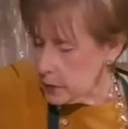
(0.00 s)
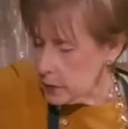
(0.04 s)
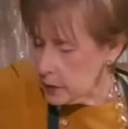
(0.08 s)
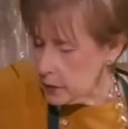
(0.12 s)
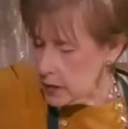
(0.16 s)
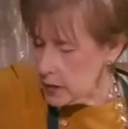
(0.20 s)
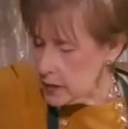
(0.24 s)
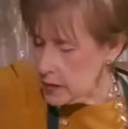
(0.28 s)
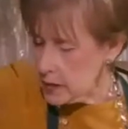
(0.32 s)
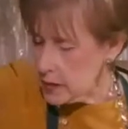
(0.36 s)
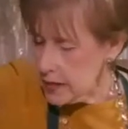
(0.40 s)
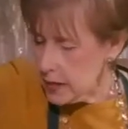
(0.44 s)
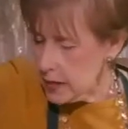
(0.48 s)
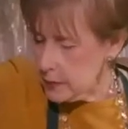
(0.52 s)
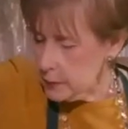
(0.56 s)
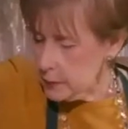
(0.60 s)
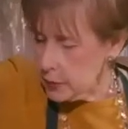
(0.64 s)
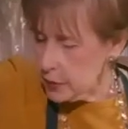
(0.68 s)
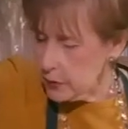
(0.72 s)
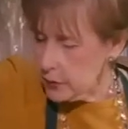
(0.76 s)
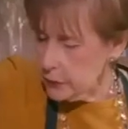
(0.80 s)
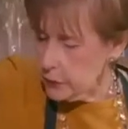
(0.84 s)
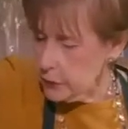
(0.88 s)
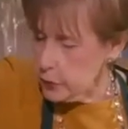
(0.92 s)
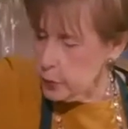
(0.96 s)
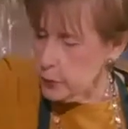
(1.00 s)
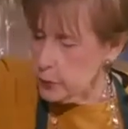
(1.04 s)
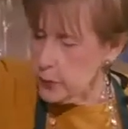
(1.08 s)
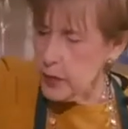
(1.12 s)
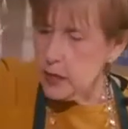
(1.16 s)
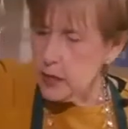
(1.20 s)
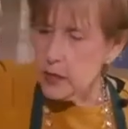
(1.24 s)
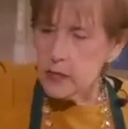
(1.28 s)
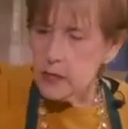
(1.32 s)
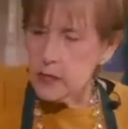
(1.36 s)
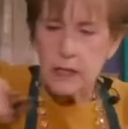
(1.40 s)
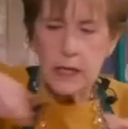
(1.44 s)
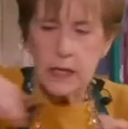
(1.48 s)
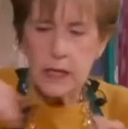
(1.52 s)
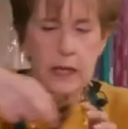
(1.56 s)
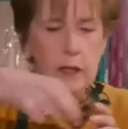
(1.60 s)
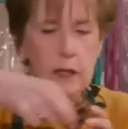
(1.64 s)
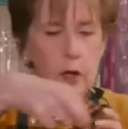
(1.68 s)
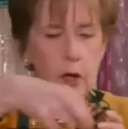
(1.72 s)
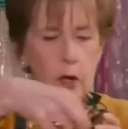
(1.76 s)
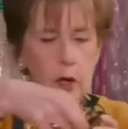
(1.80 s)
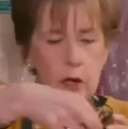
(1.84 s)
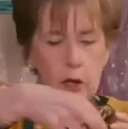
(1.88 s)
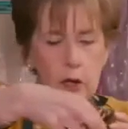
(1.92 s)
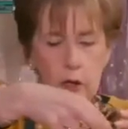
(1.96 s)
doesn't take but a few minutes, they
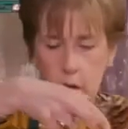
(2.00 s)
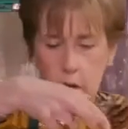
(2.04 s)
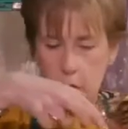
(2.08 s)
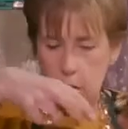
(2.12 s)
look